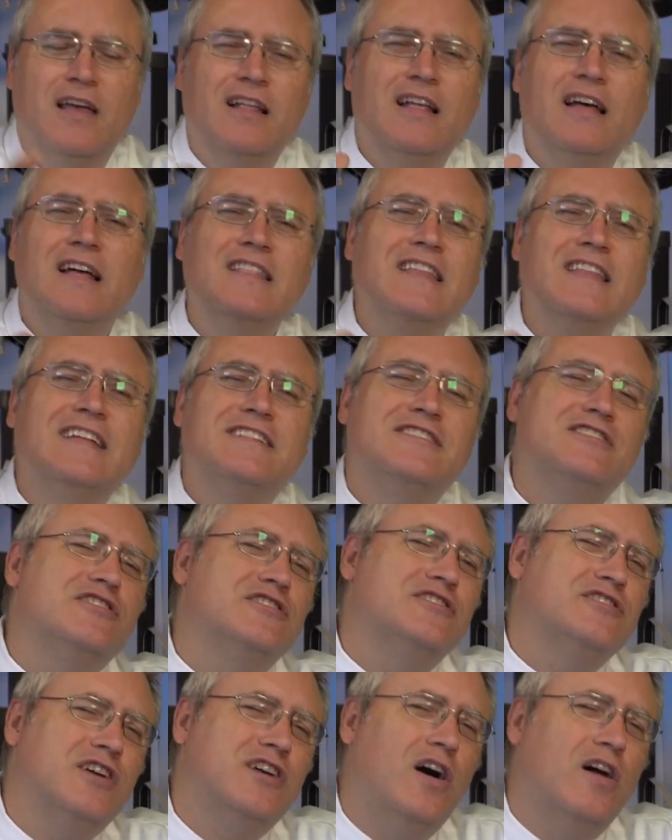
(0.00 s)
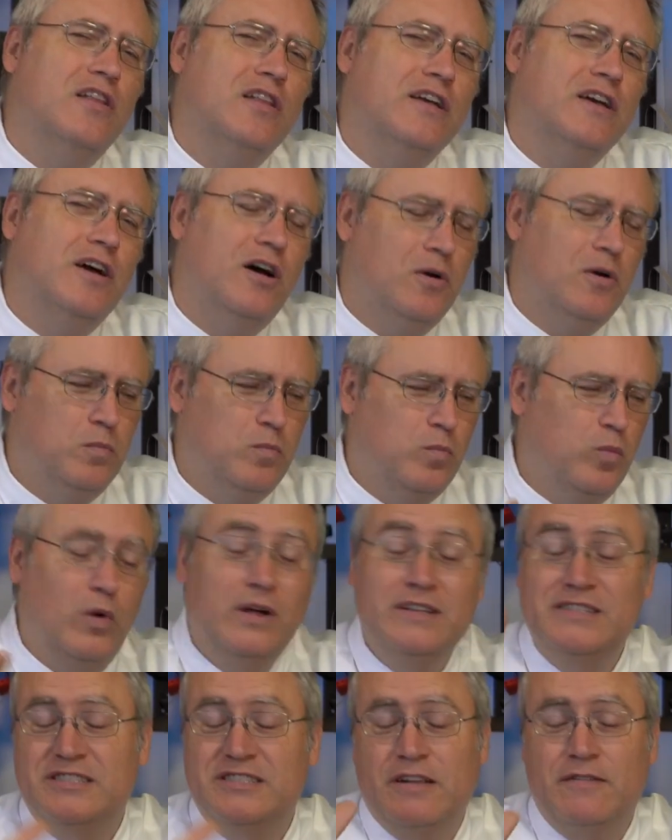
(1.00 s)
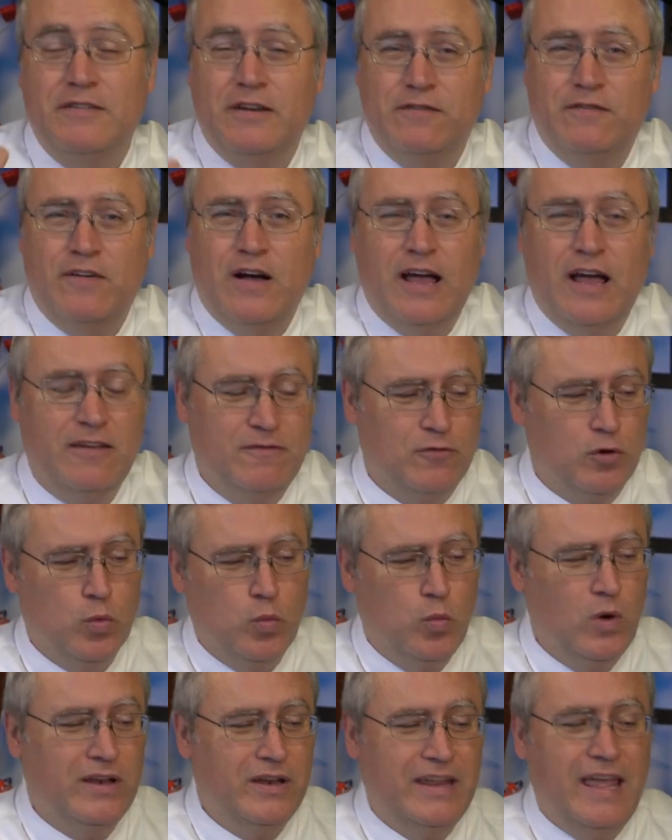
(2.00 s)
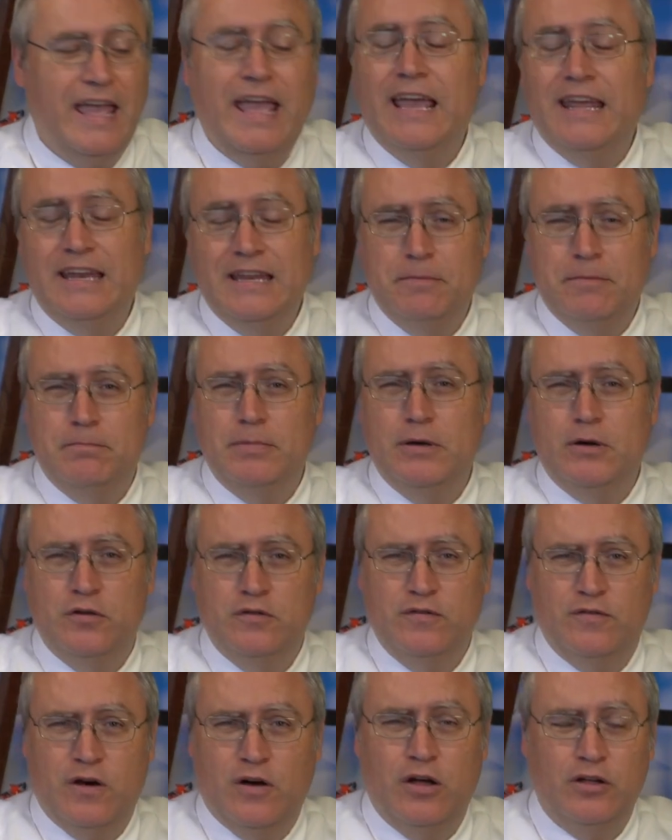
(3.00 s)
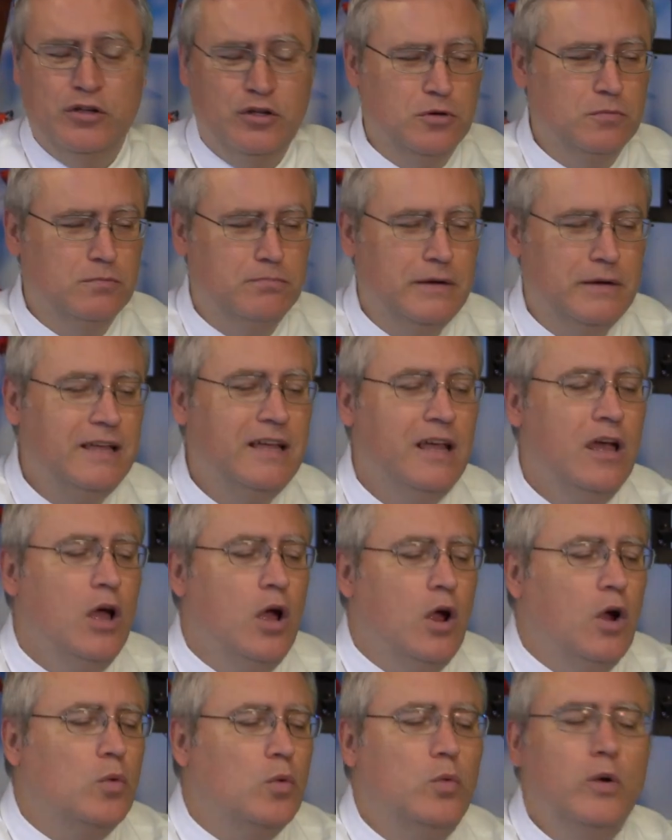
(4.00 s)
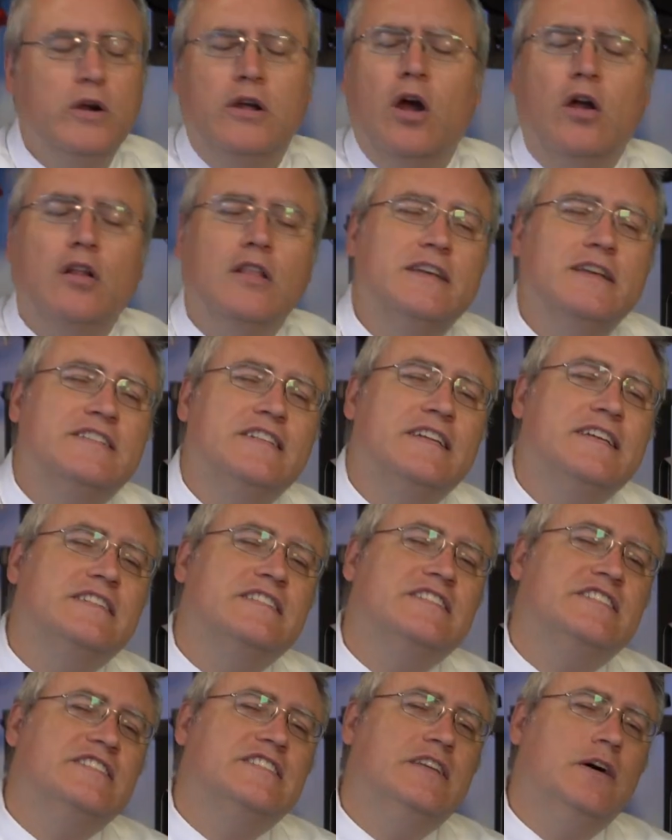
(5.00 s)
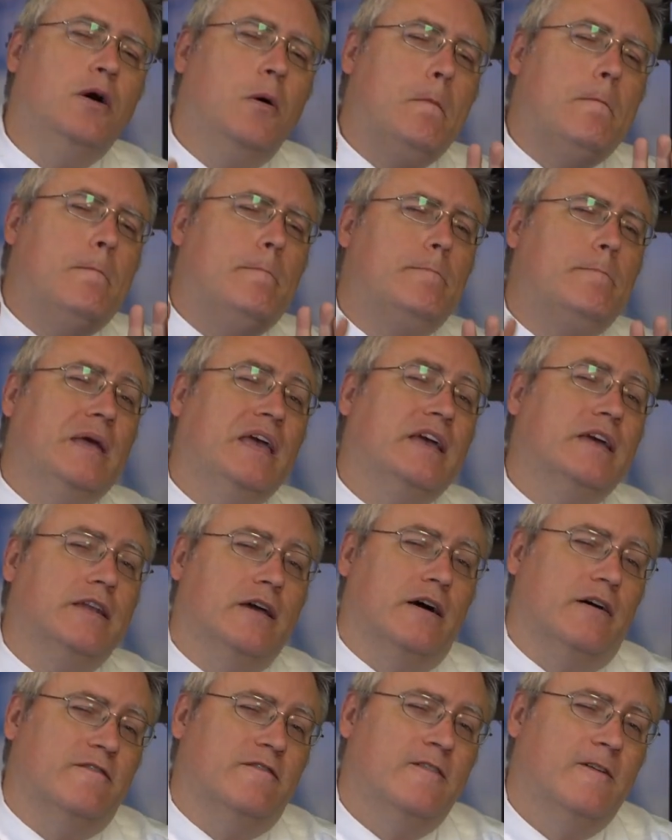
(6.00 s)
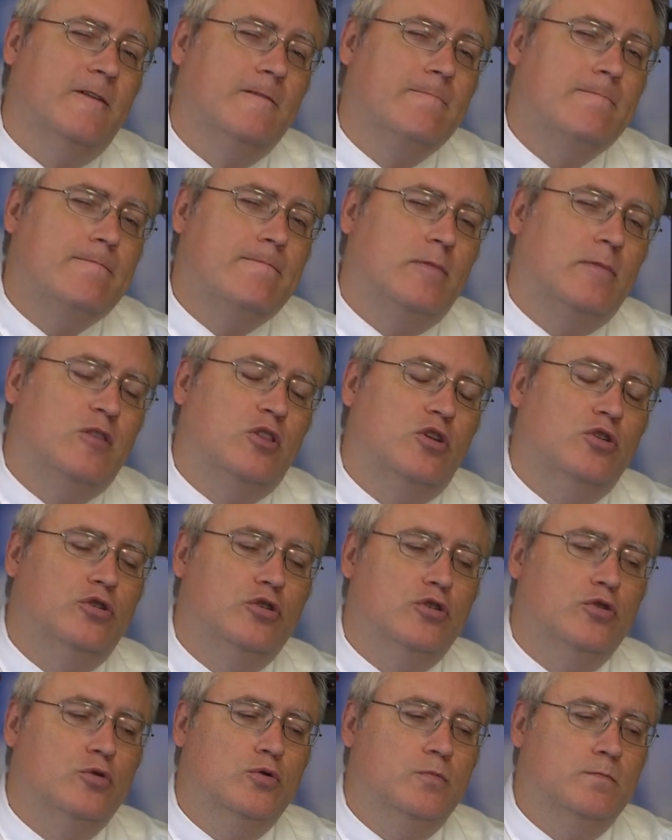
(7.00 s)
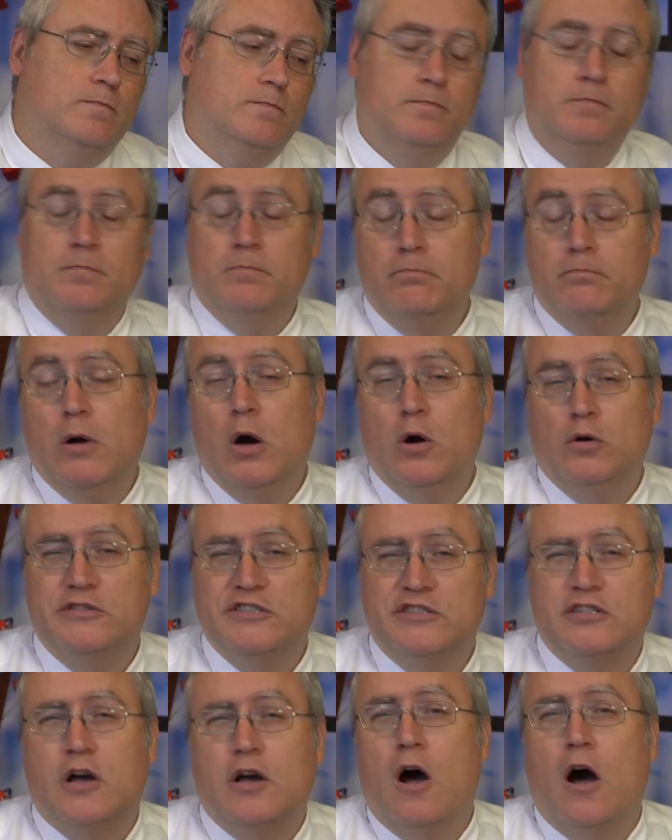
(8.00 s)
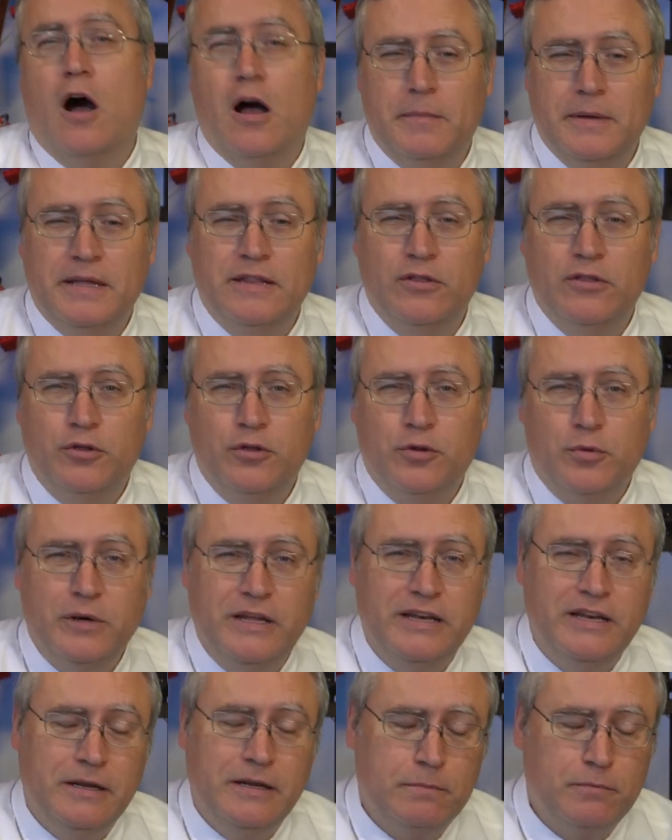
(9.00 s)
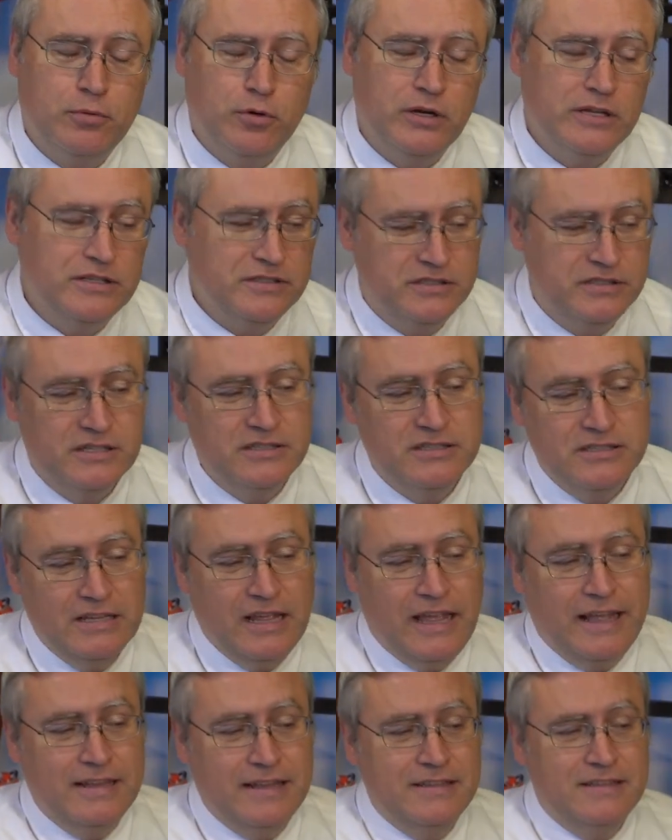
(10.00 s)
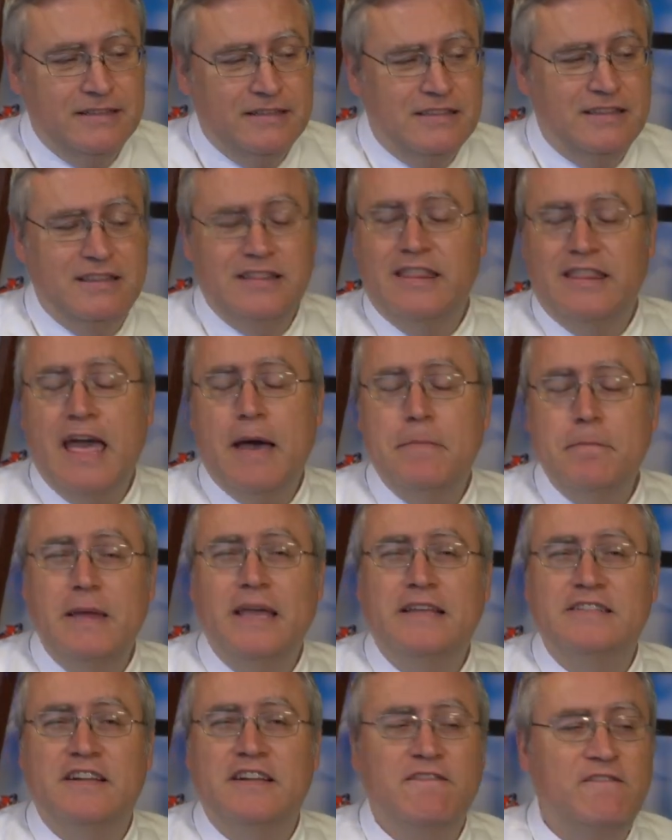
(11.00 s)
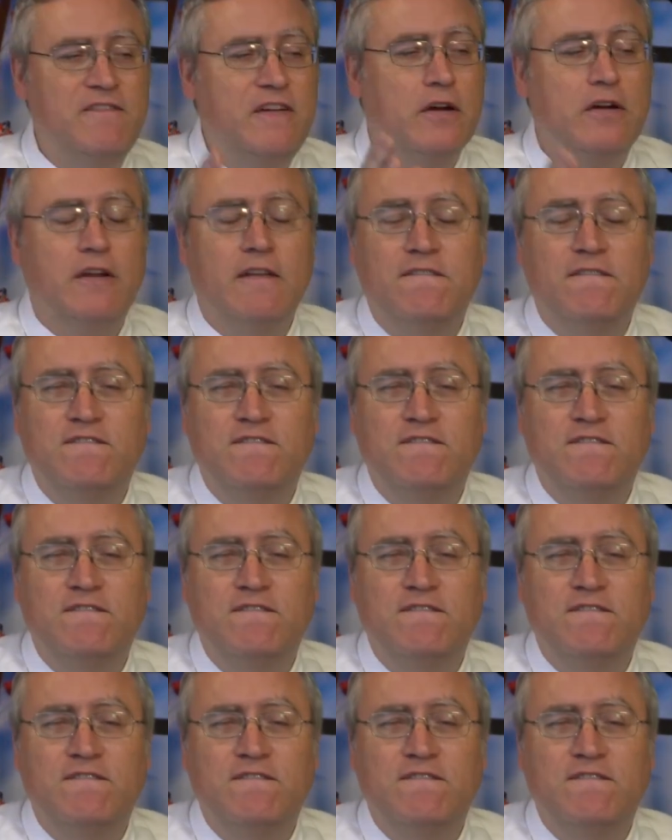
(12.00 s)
Let's just call it a 175 or 180 build volume, but regardless, it's still big enough to do most common 3D prints, and that makes it very